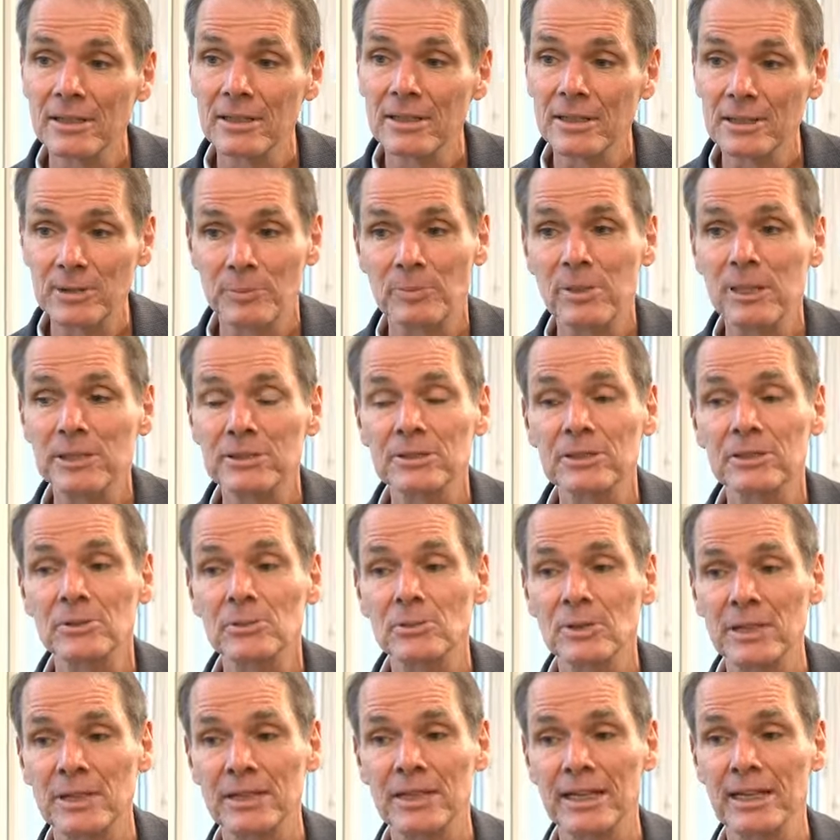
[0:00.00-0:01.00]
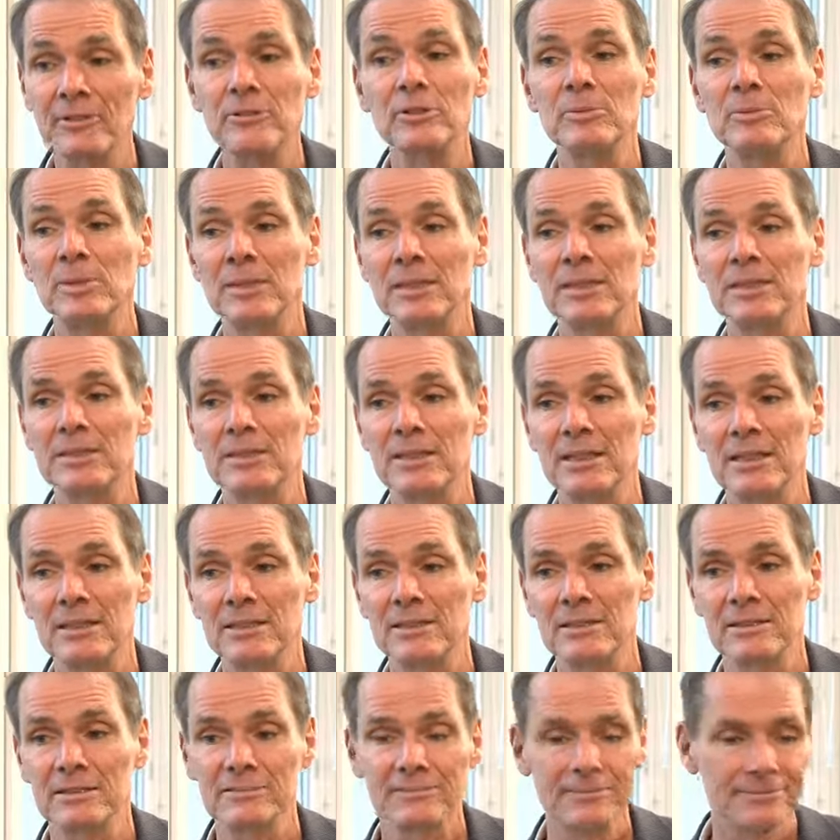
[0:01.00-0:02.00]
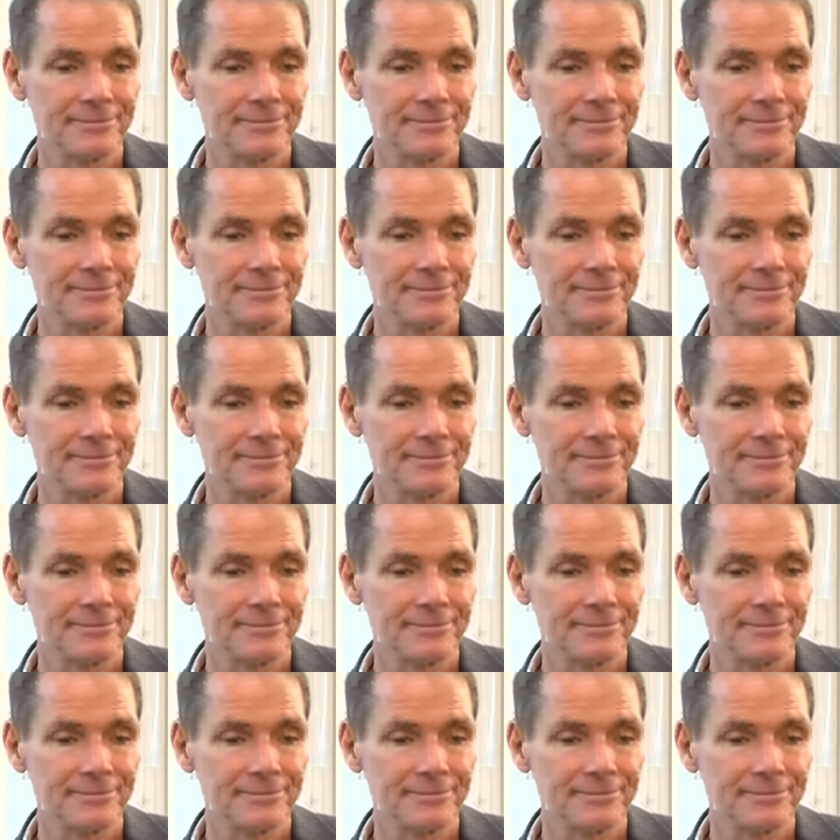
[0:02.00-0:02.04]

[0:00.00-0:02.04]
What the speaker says: especially when everybody says